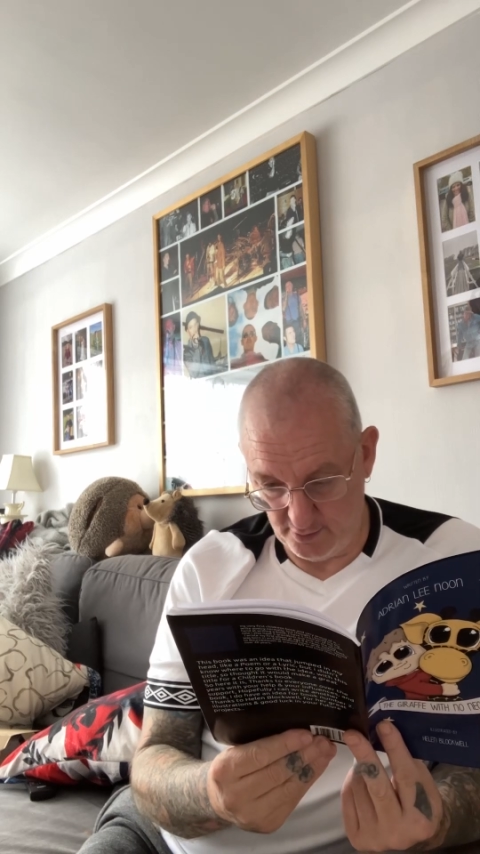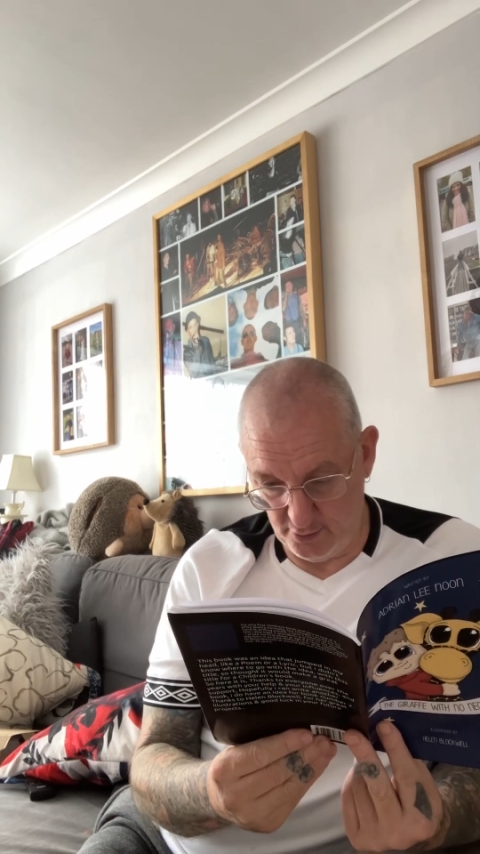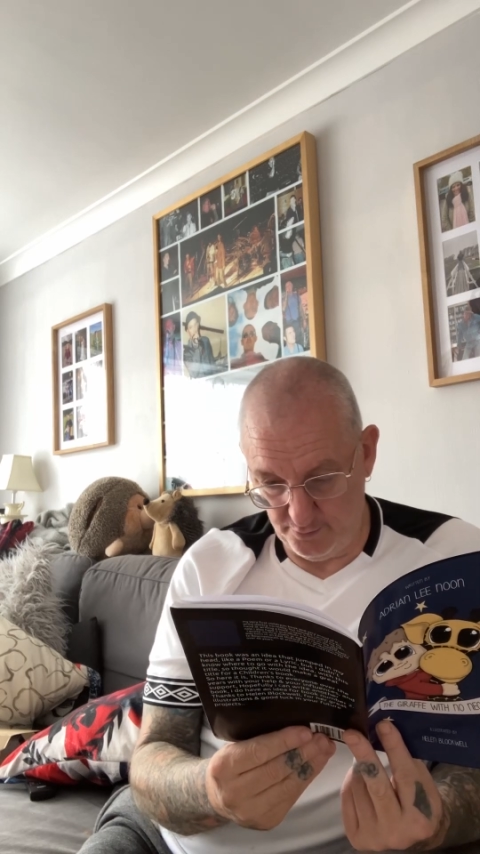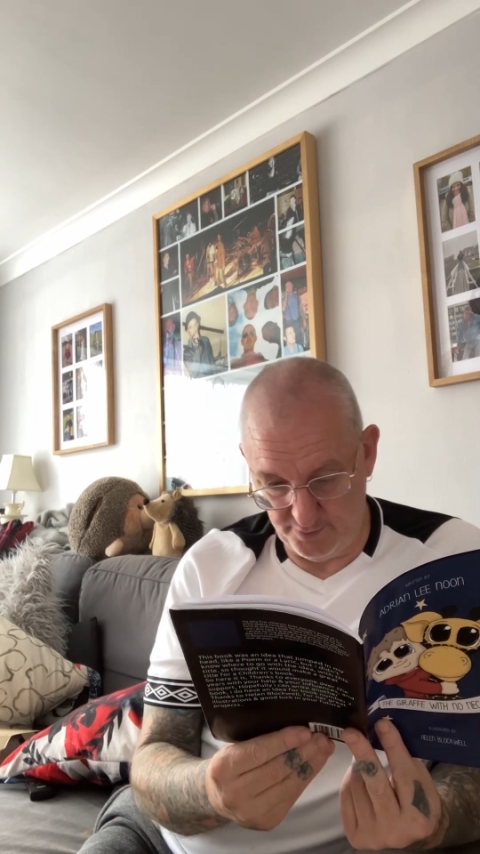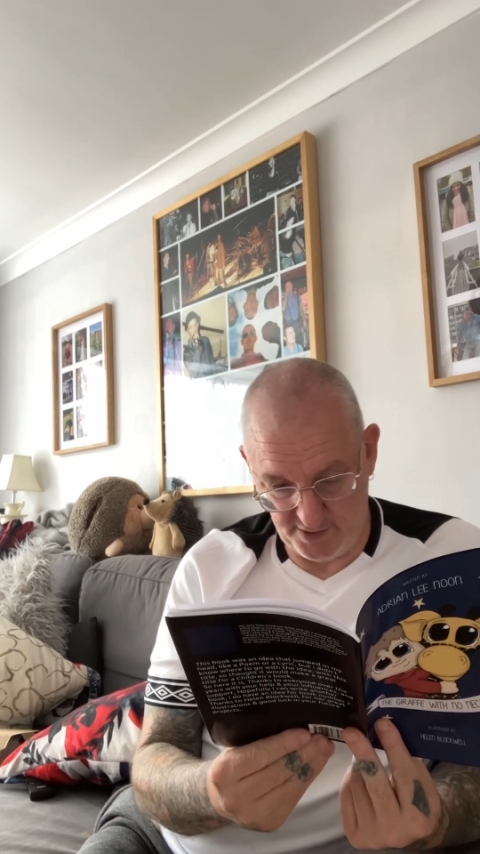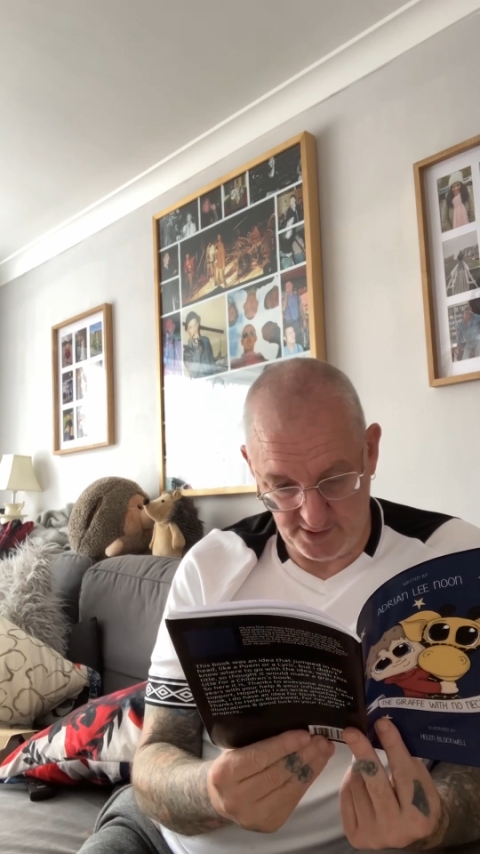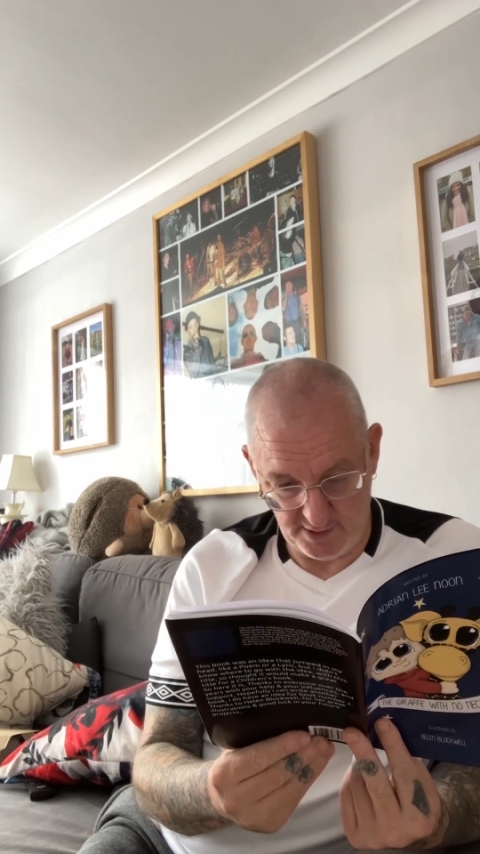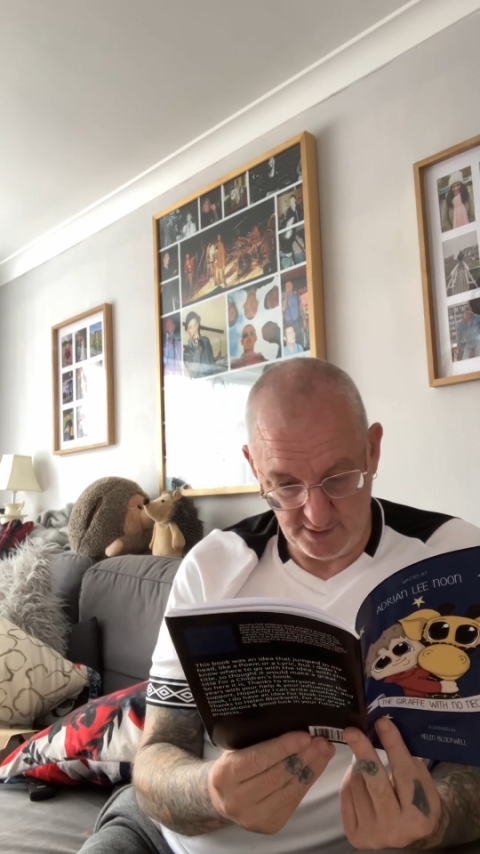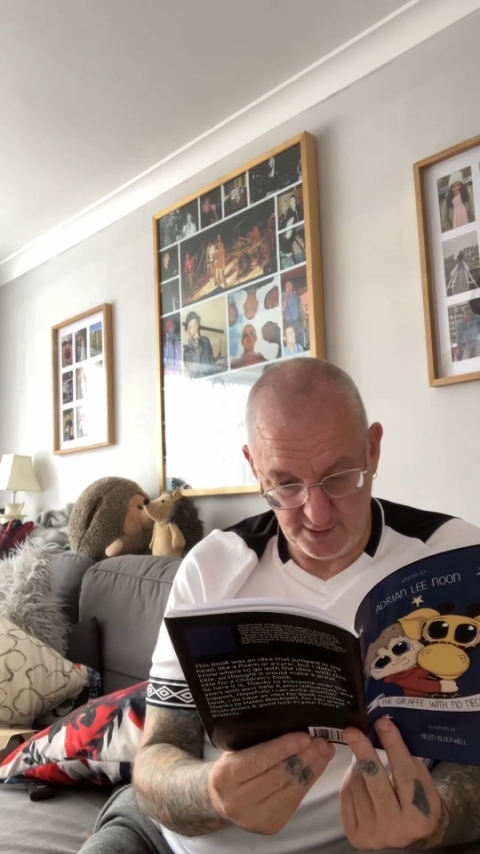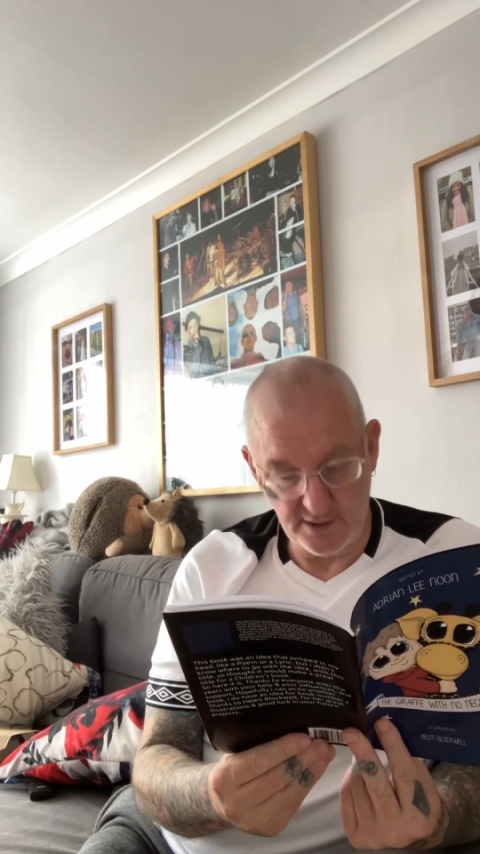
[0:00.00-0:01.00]
"Oops,"
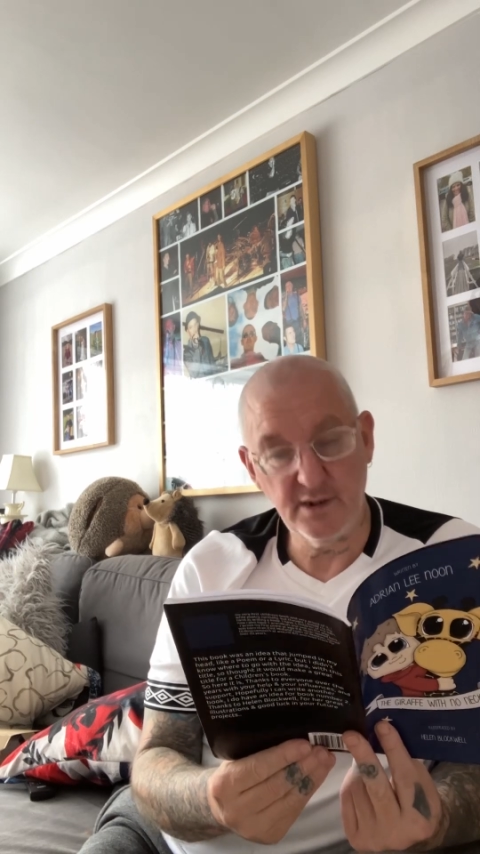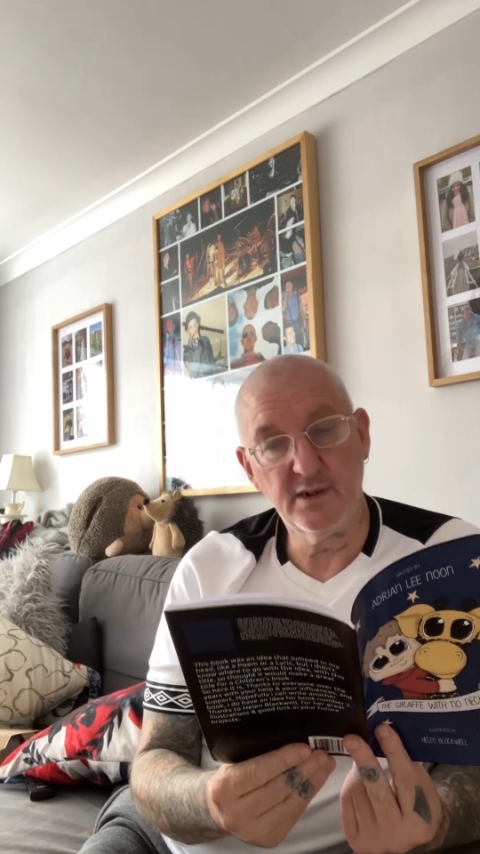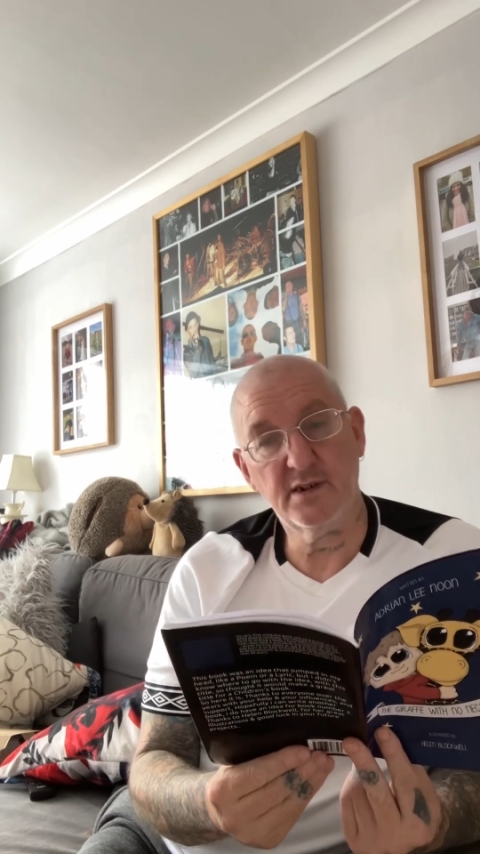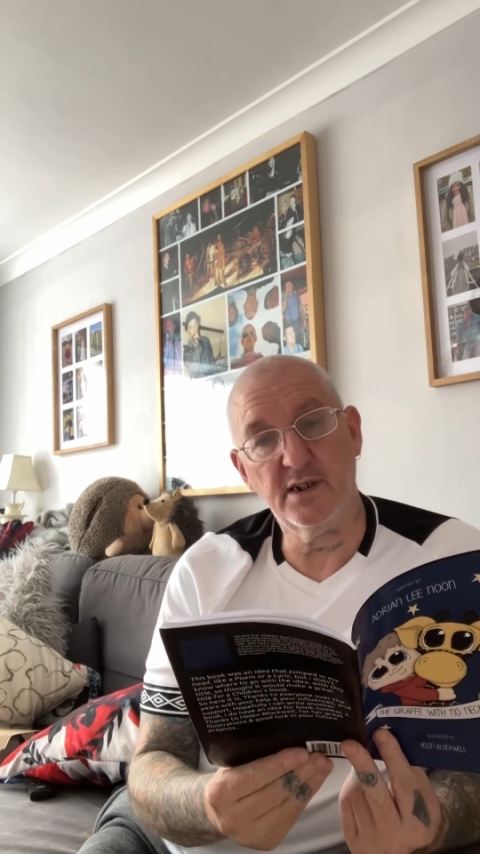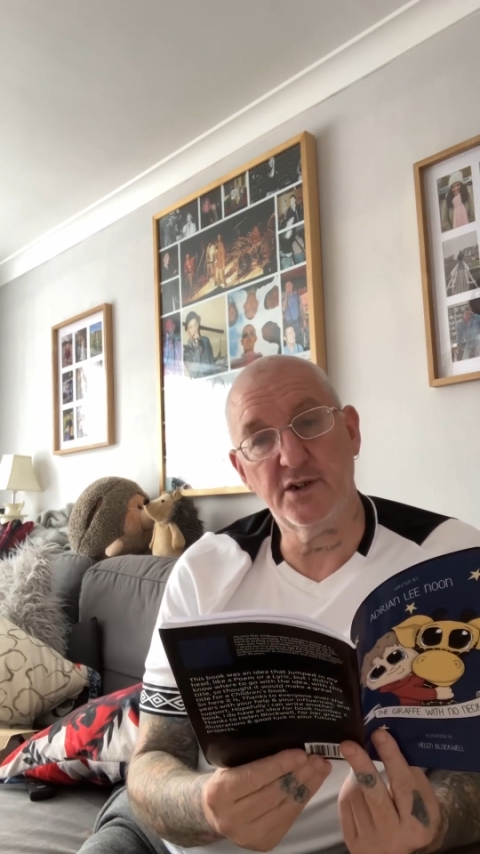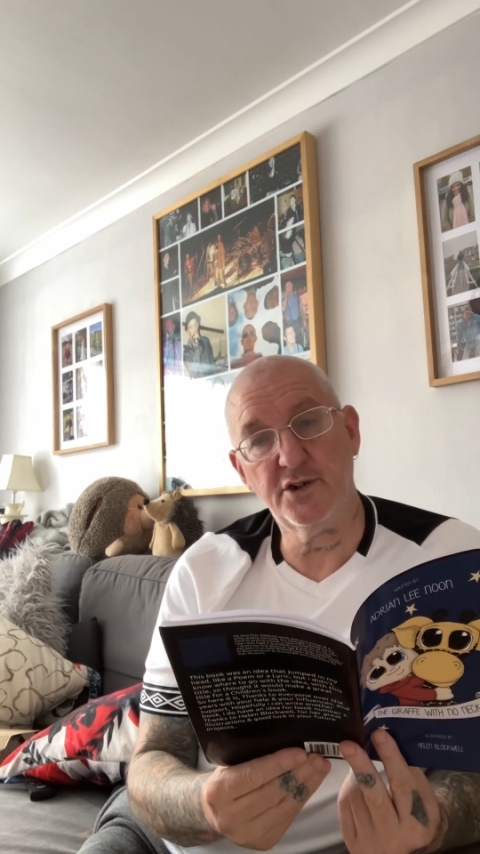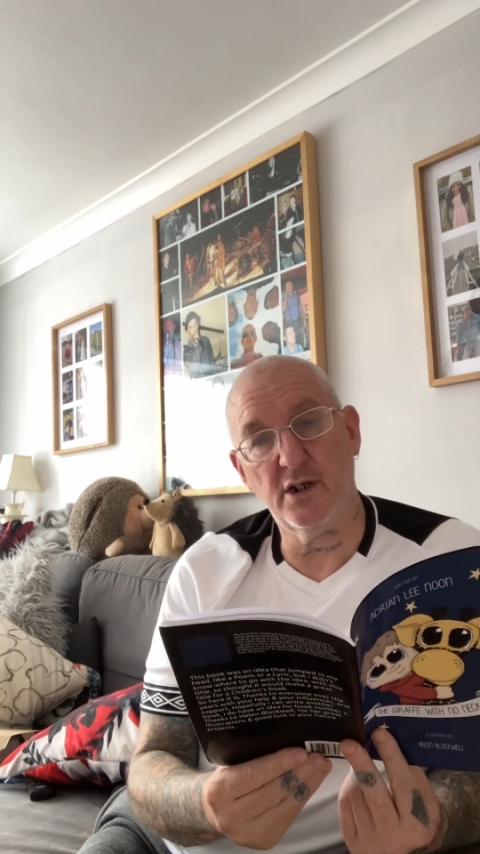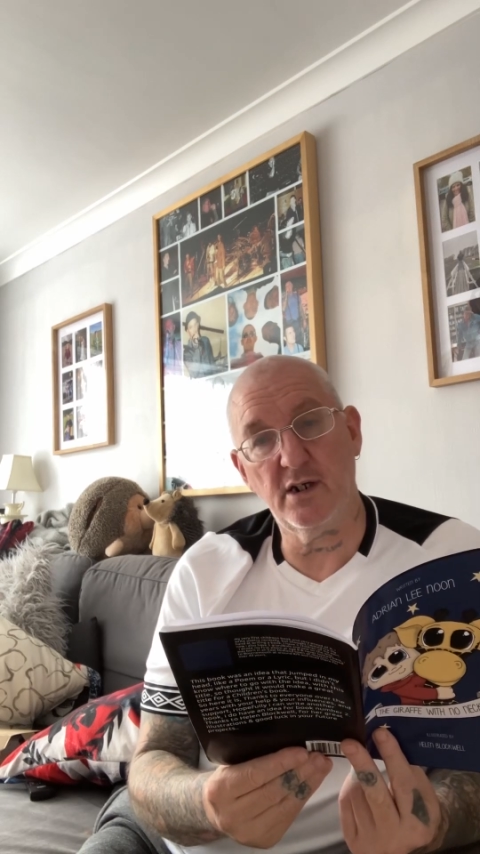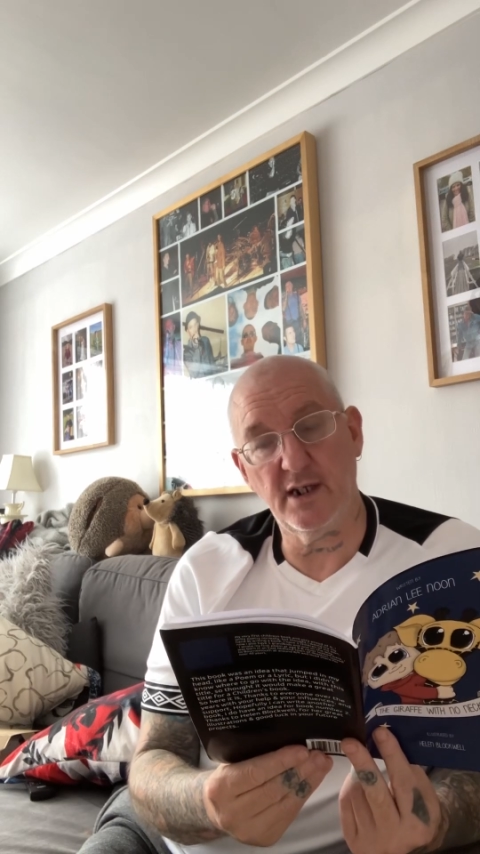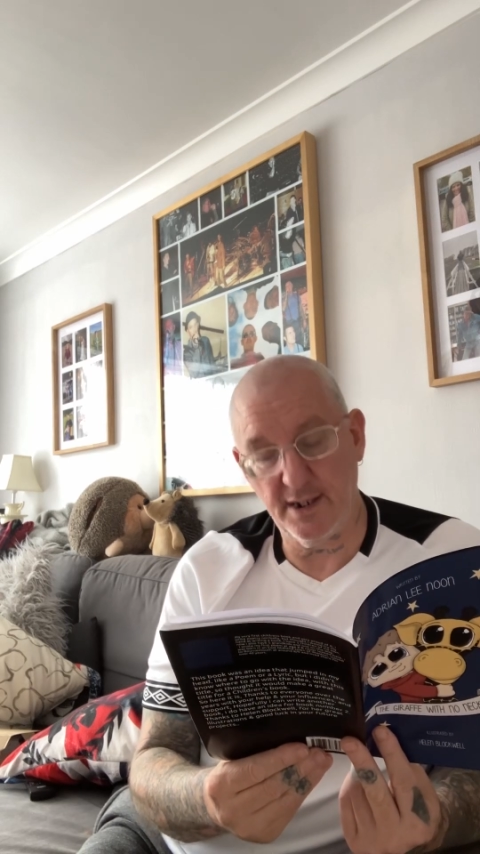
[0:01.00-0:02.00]
said
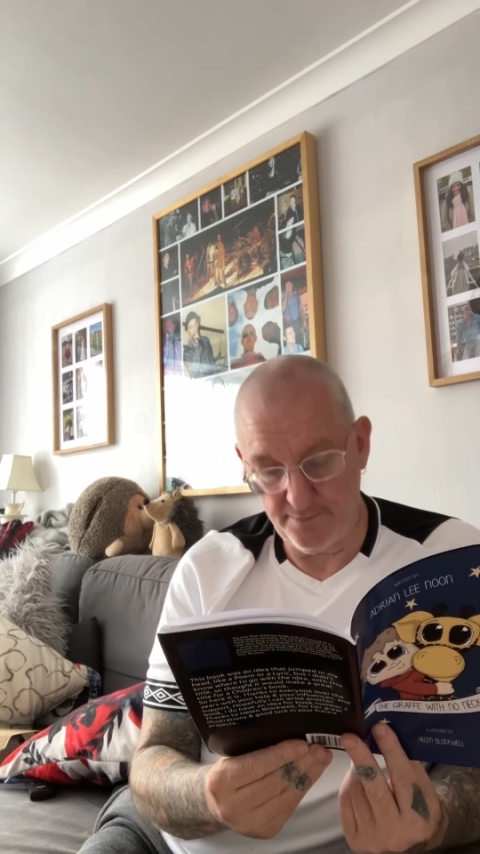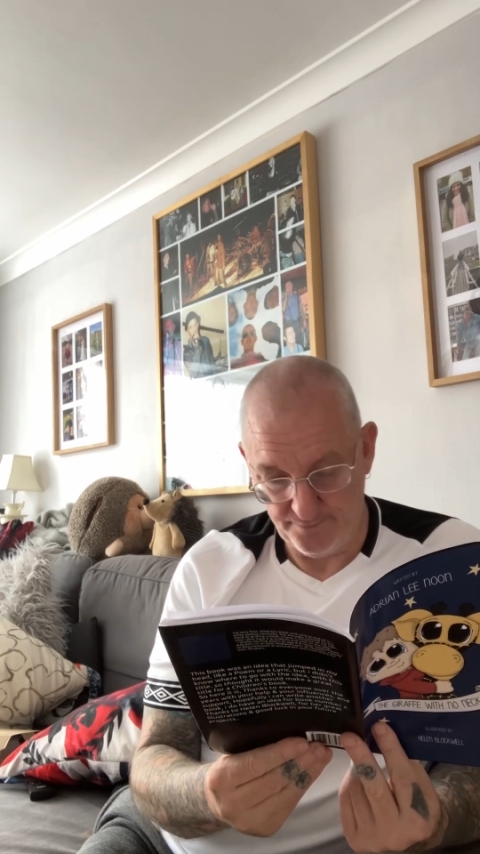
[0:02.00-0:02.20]
Charlie.